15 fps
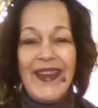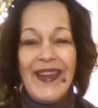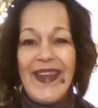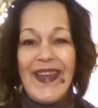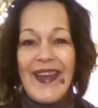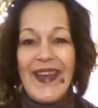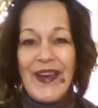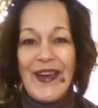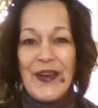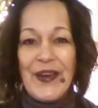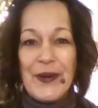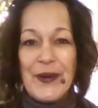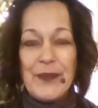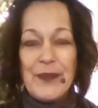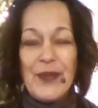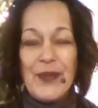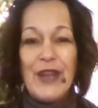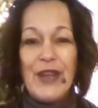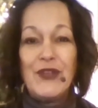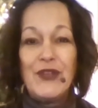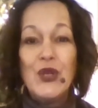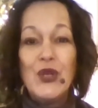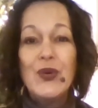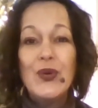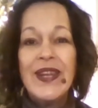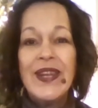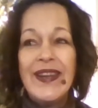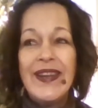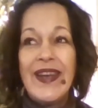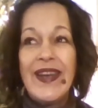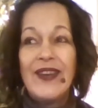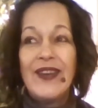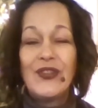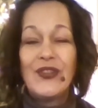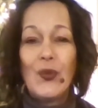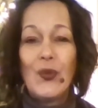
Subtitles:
If you can guess